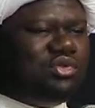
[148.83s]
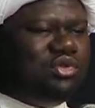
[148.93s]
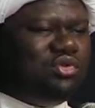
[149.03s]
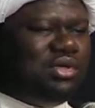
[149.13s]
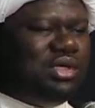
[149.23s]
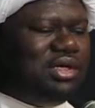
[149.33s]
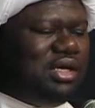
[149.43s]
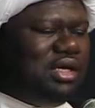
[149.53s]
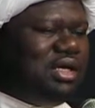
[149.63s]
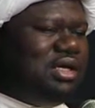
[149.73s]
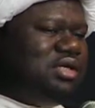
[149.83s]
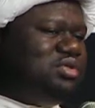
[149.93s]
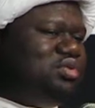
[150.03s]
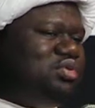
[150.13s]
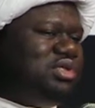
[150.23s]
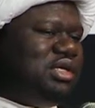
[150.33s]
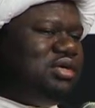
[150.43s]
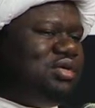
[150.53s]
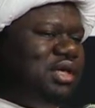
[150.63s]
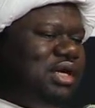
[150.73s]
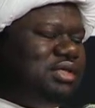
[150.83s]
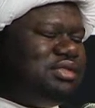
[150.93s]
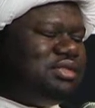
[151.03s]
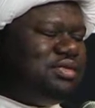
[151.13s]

to shake your hand.